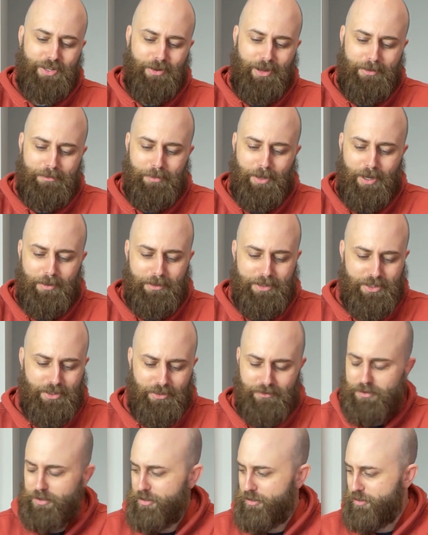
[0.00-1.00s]
go out and buy
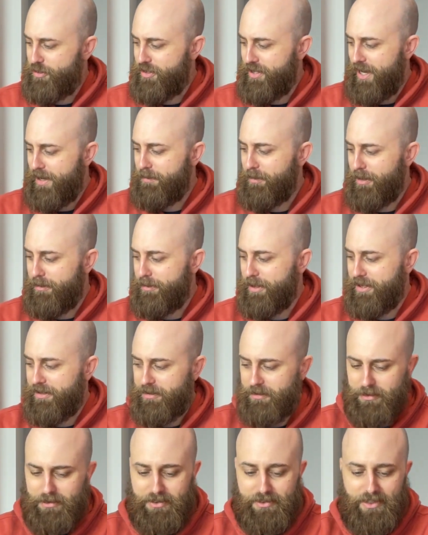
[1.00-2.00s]
myself a new stapler
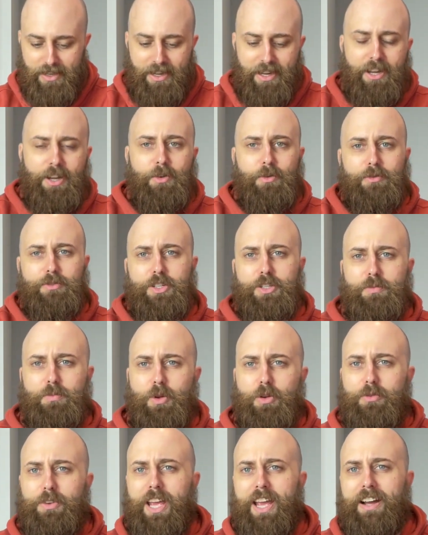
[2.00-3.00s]
because we've just
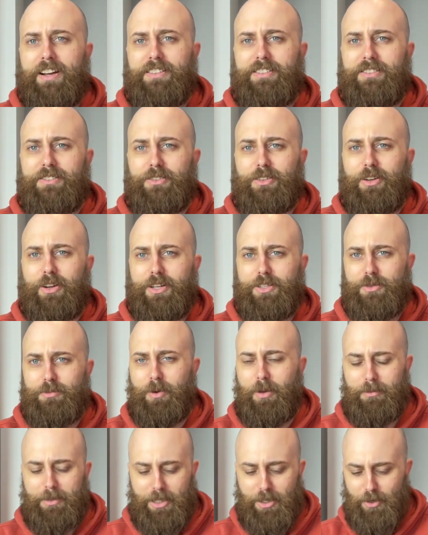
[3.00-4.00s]
moved house, as you guys will
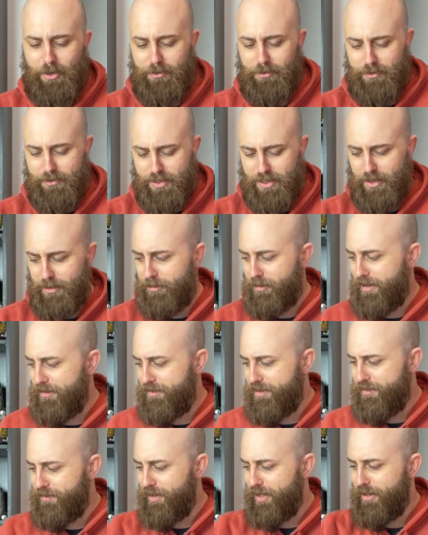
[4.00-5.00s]
probably know if you've seen the
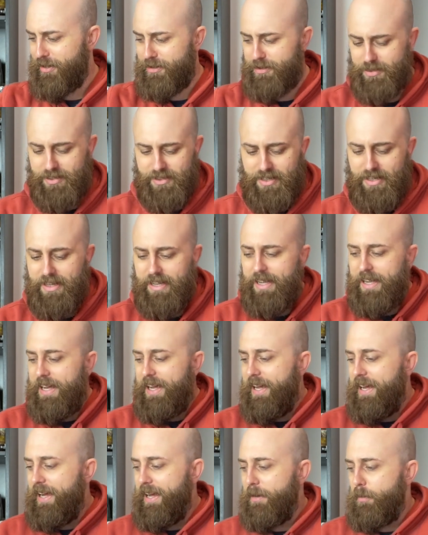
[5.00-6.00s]
previous videos.
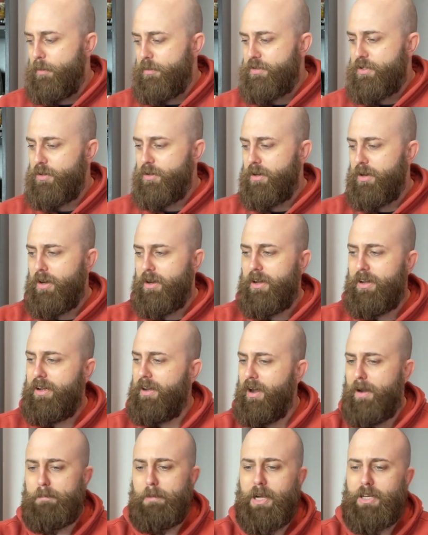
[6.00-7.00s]
And we've still
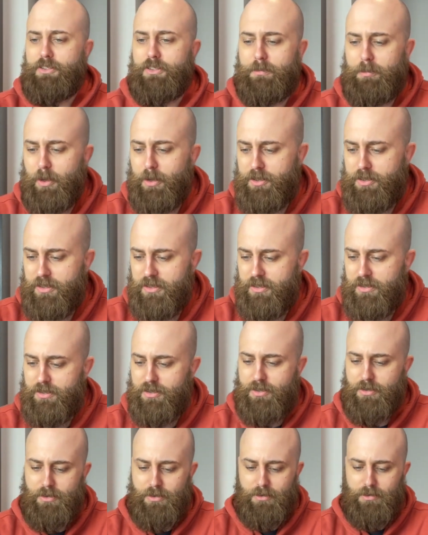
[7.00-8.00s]
got a bunch of boxes
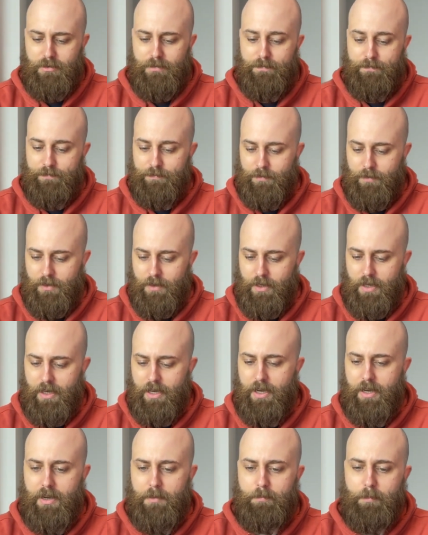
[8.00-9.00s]
to
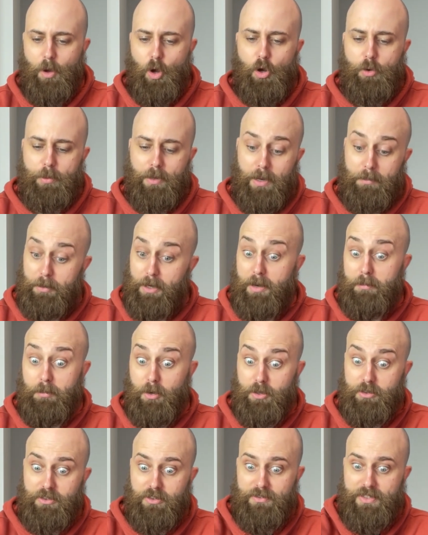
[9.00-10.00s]
open up and
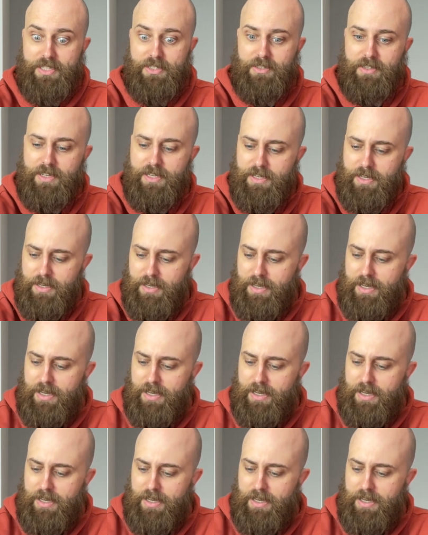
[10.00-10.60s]
unbox, obviously.